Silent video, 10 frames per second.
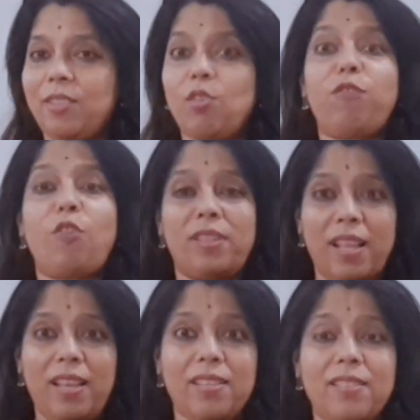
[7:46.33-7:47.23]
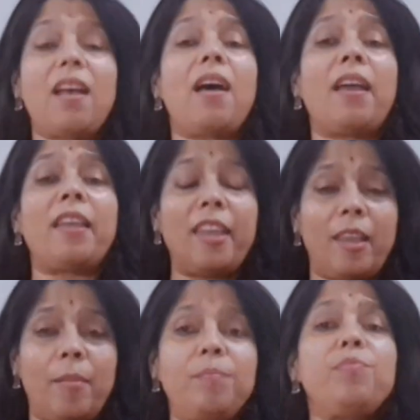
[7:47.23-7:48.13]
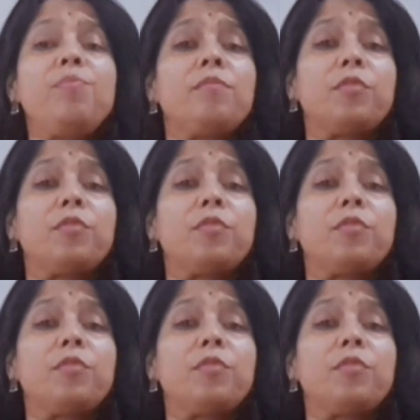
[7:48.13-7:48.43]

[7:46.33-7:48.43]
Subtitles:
So for this, I am